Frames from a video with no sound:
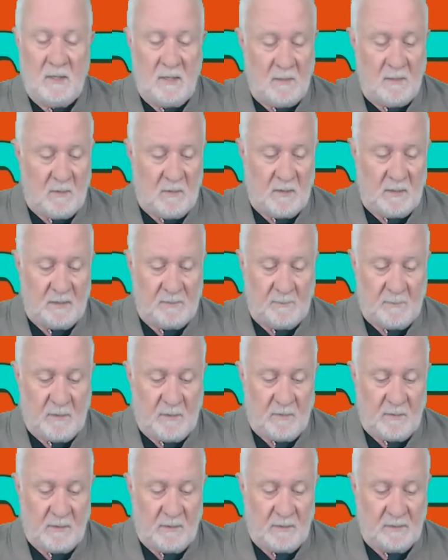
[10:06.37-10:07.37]
Am I
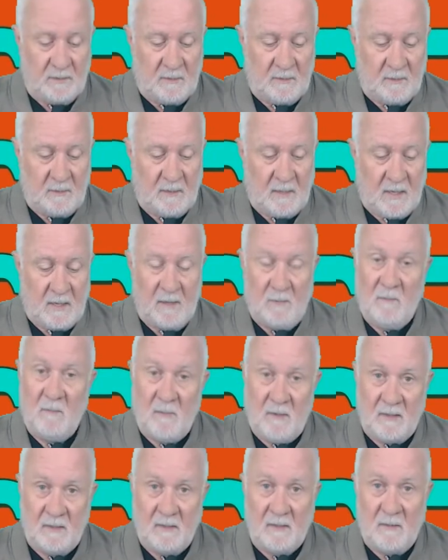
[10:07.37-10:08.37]
experiencing that
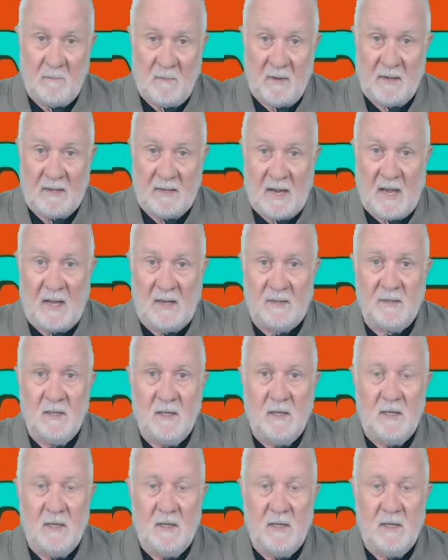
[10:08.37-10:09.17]
in my gut?